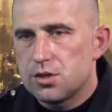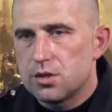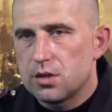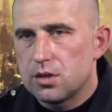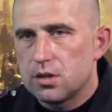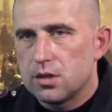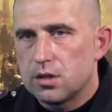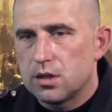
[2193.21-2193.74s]

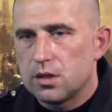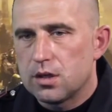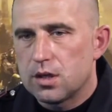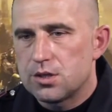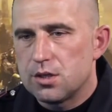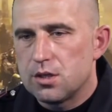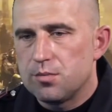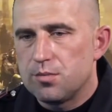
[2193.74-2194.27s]
One was a
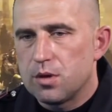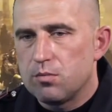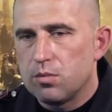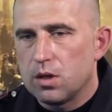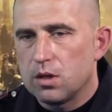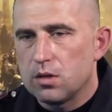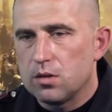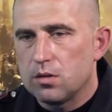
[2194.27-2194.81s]
woman.
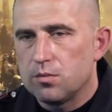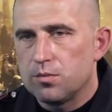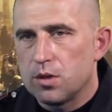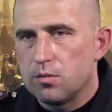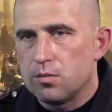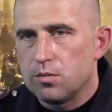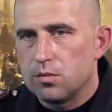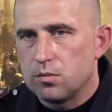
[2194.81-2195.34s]
They were
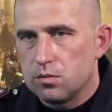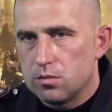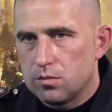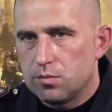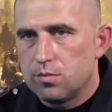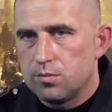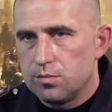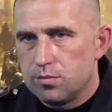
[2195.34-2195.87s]
citizens
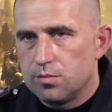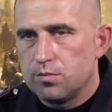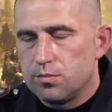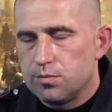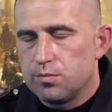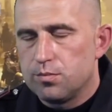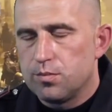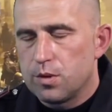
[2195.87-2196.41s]
of Baltic
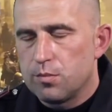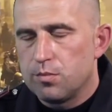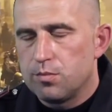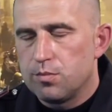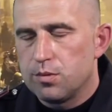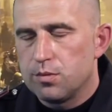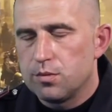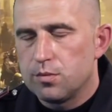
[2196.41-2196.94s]
states.
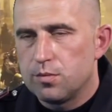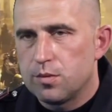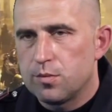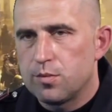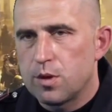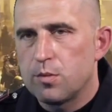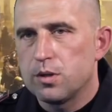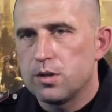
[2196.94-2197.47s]

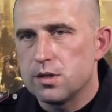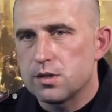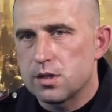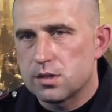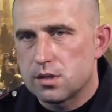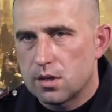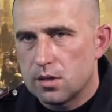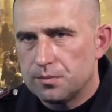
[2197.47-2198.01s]
They were
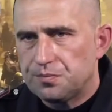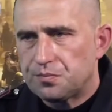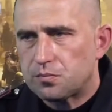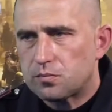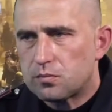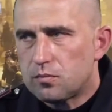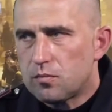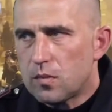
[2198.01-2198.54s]
detained with
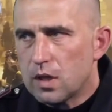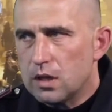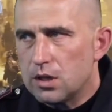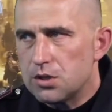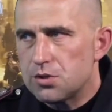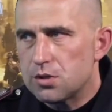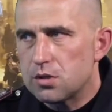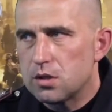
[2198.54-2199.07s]
Remington
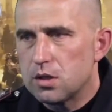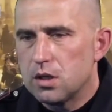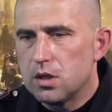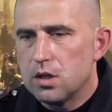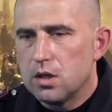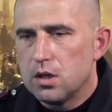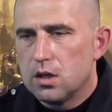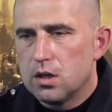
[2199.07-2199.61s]
rifles.
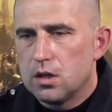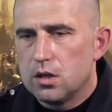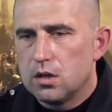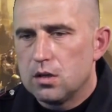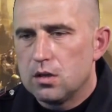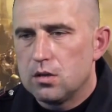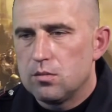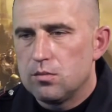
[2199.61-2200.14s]

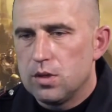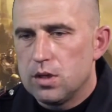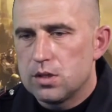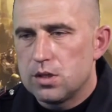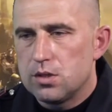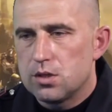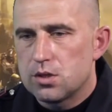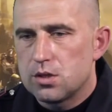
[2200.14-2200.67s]
One of them
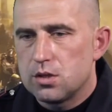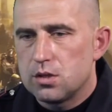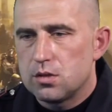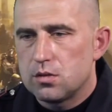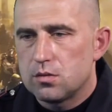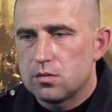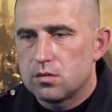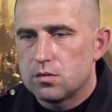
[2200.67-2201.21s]
was a
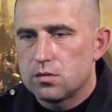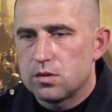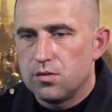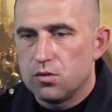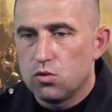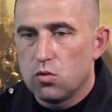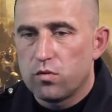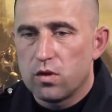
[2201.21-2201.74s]
woman. They were
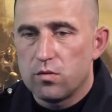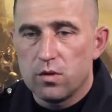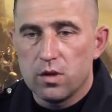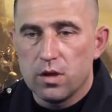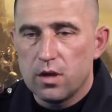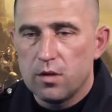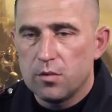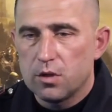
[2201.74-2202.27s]

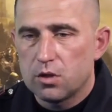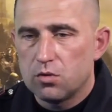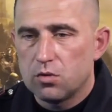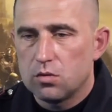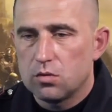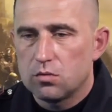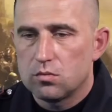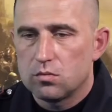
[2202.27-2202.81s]
transferred to the
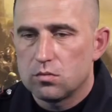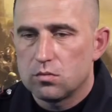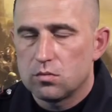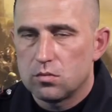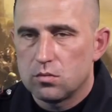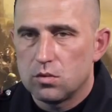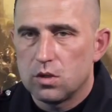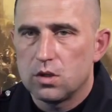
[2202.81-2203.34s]
state
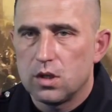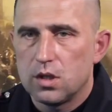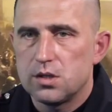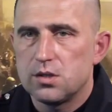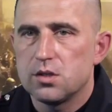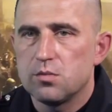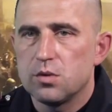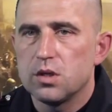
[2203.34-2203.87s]
security
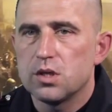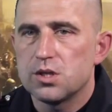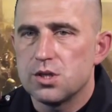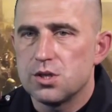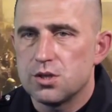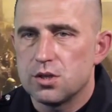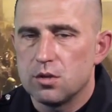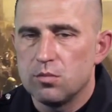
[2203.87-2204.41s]
forces. This is
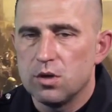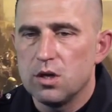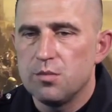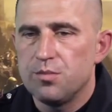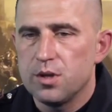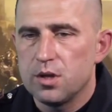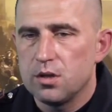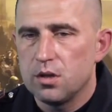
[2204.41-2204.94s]
all based
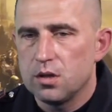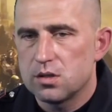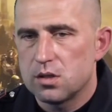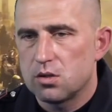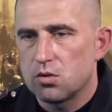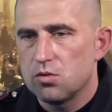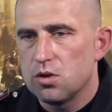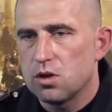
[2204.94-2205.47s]
on what
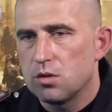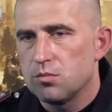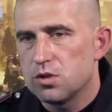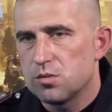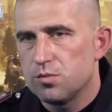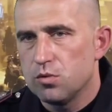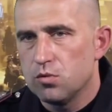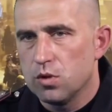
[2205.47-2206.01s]
the
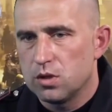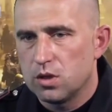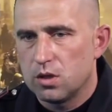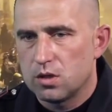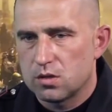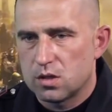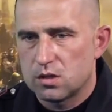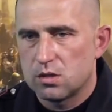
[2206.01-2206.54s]
Kiev
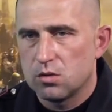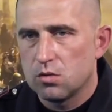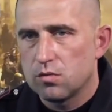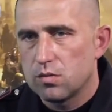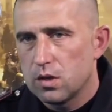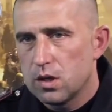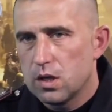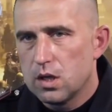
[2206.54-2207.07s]
Berkut
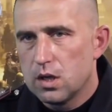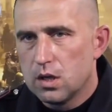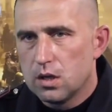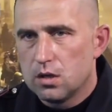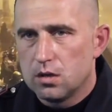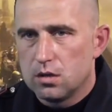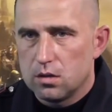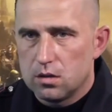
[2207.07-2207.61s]
officers told
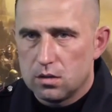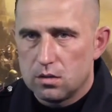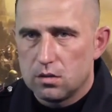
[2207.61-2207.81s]
us.